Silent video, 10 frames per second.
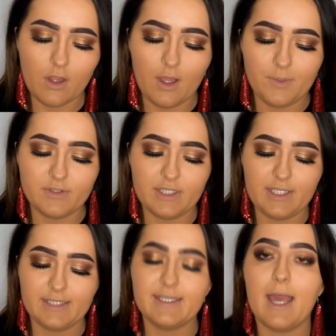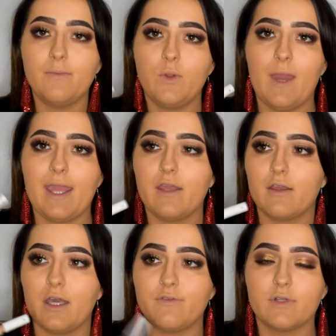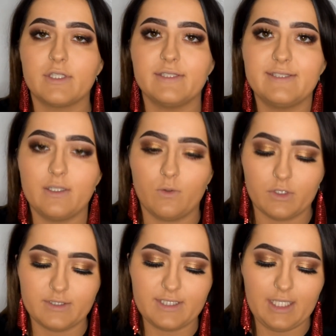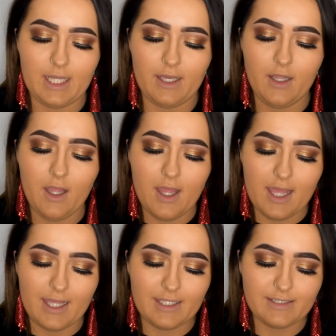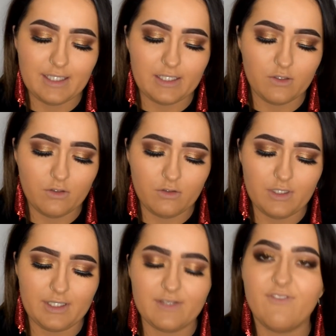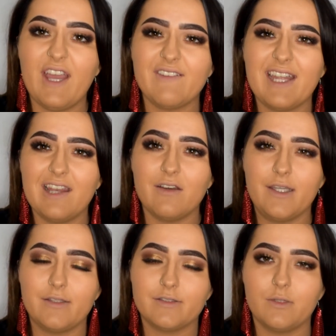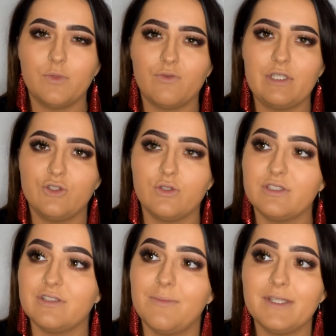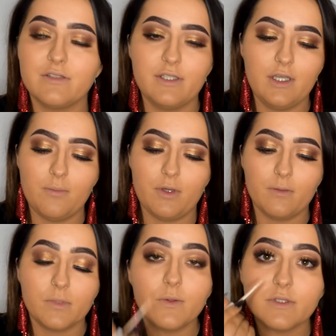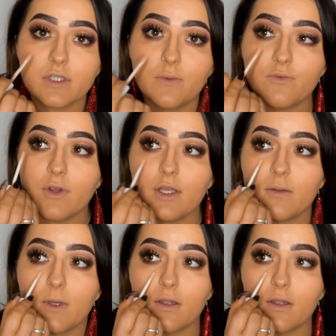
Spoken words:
I'm using this MUA Cover and Conceal concealer. It is nearly gone and it's very light, so I'm not really sure this is the best idea, but I'm going to go for it anyway.